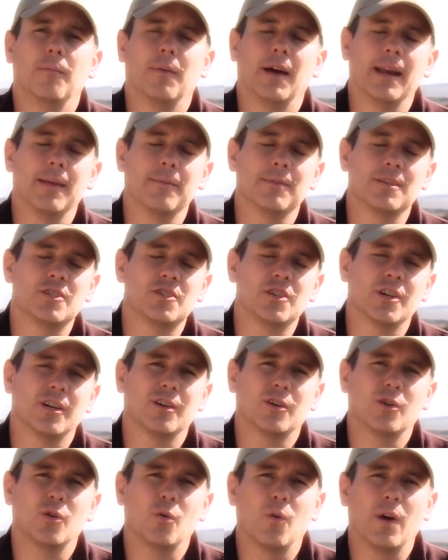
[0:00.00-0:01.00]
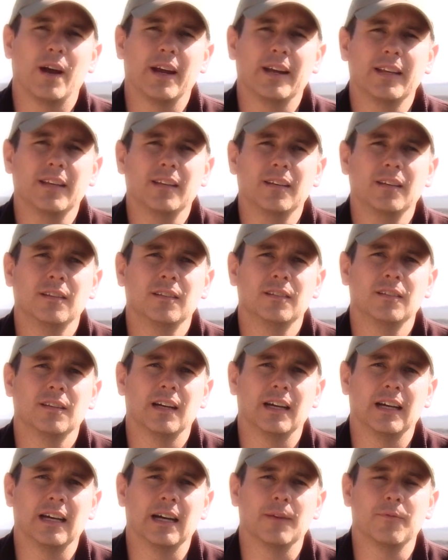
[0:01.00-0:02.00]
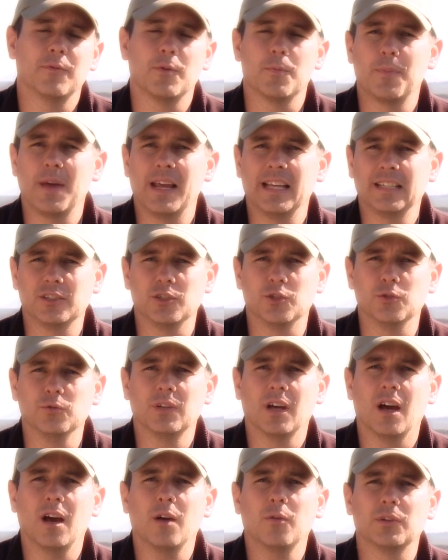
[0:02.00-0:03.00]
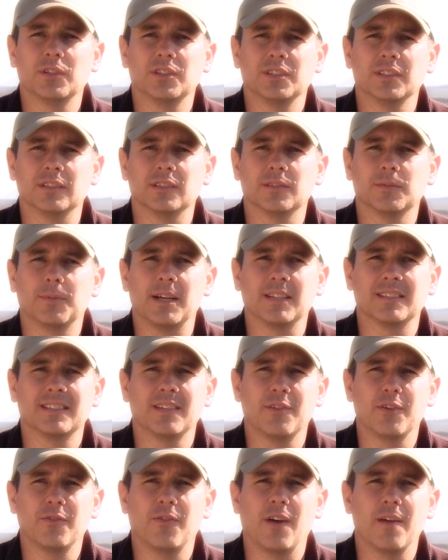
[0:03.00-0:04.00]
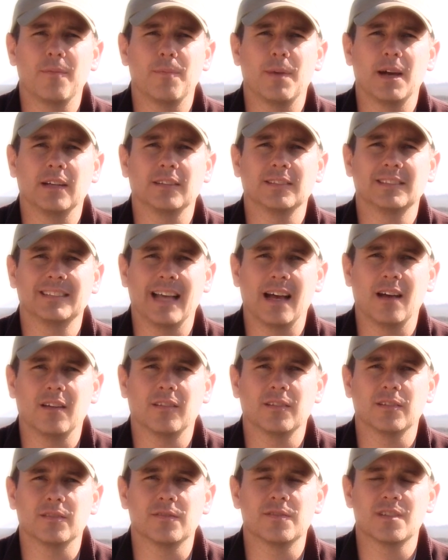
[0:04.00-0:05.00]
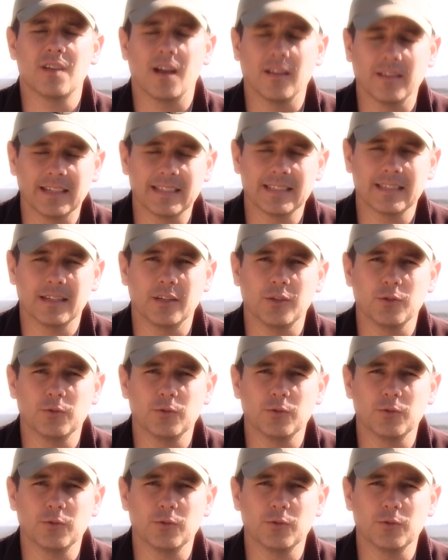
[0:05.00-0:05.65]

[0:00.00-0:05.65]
My name is Jericho Whiting. Uh, I'm from Payson, Utah, which is about 75 miles south of Salt Lake City,